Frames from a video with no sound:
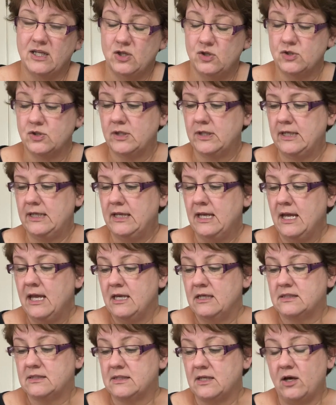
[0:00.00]
usually.
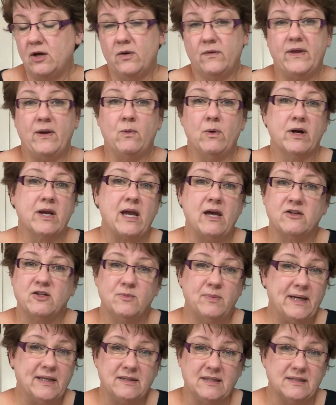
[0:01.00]
So they work out to
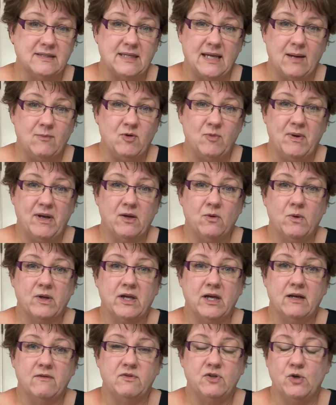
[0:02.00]
about the same depending on what
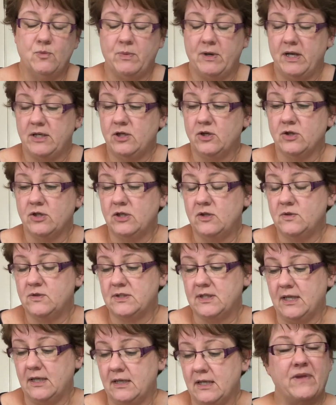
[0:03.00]
kind of coupon you're
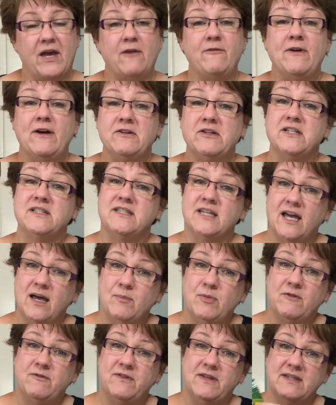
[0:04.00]
using. I found a
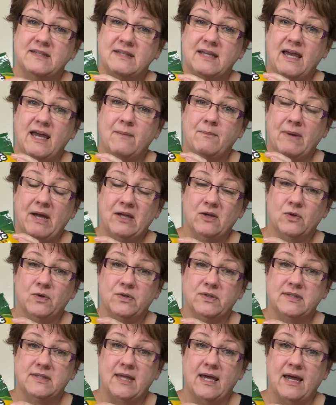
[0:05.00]
tub of this at
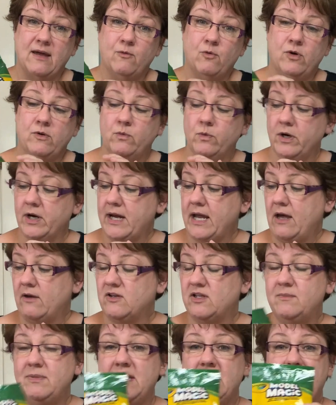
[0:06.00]
Michael's that would work out
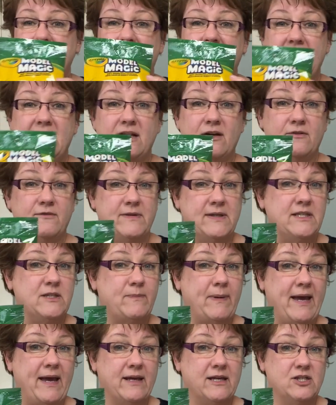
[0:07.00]
to be eight of these
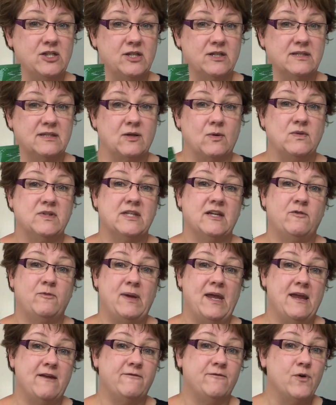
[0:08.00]
packages. So instead of
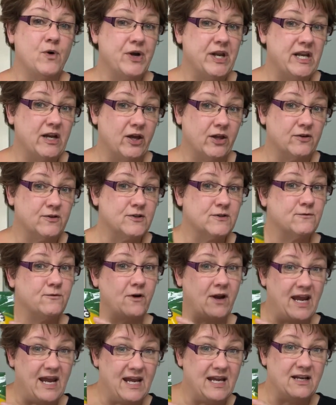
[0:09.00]
paying $40
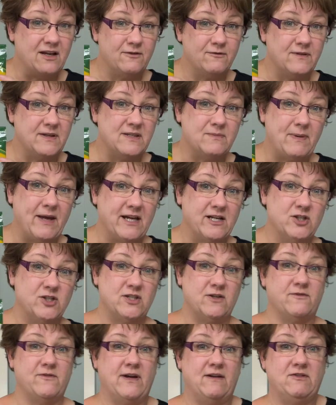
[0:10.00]
for eight of these packages
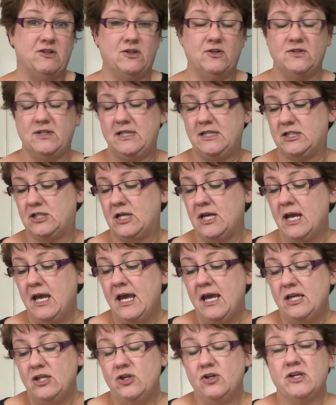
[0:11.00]
at $5 each,
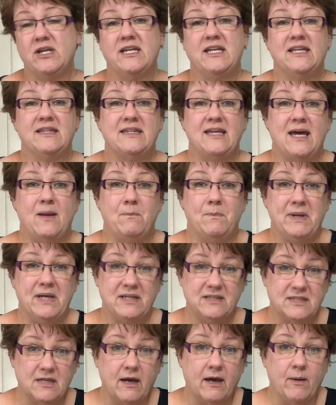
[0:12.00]
you could get that
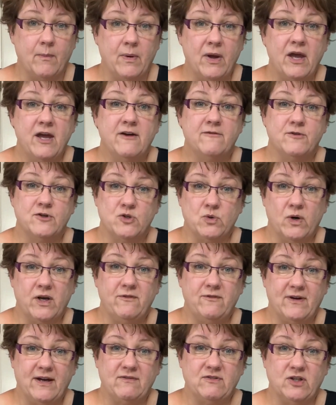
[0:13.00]
big tub for
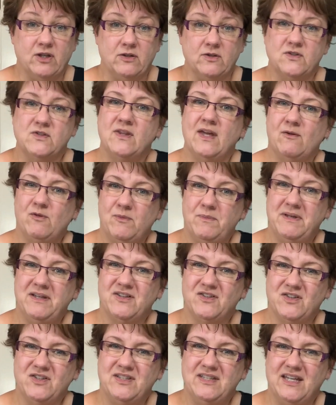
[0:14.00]
$25. So that would be a
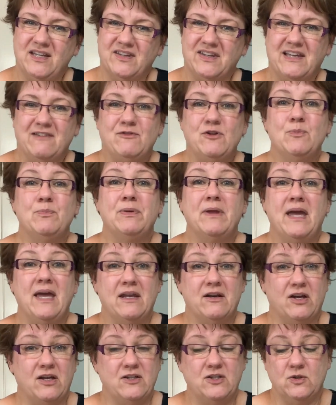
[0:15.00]
good deal if you
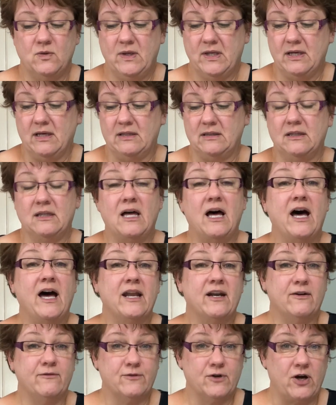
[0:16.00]
plan on doing a
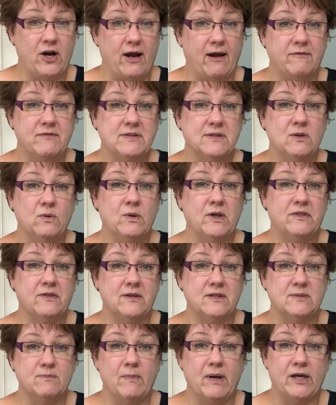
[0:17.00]
lot of crafts with
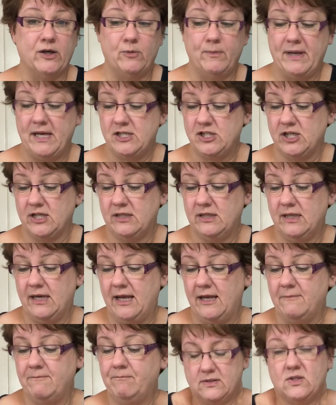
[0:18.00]
this Model Magic
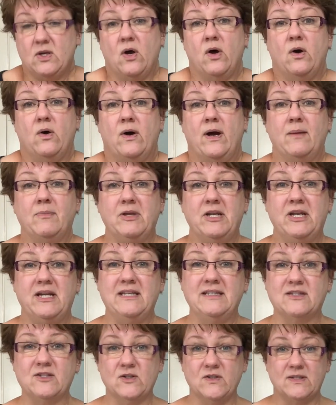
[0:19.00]
clay. So I'm gonna
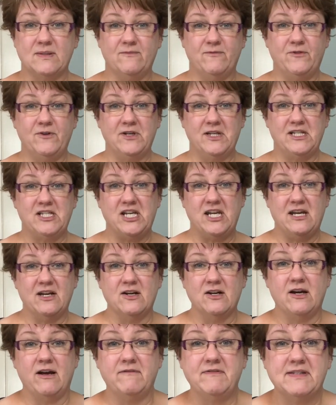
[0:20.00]
insert some footage
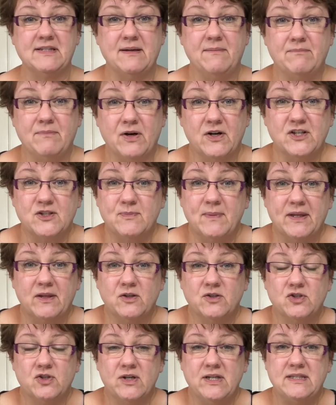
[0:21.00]
here of some
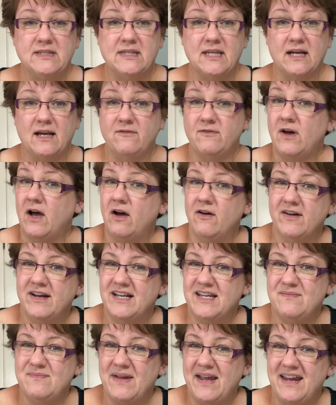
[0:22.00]
marshmallow treats that I've
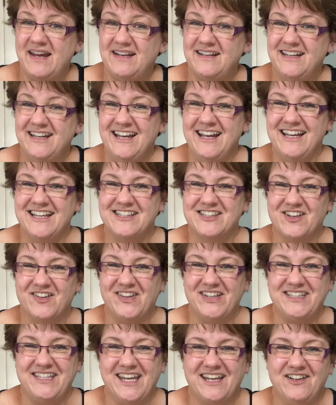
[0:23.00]
already made. So
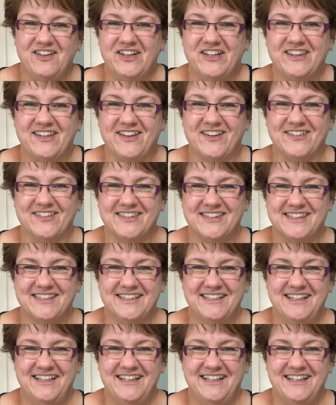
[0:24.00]
let's take a look at those.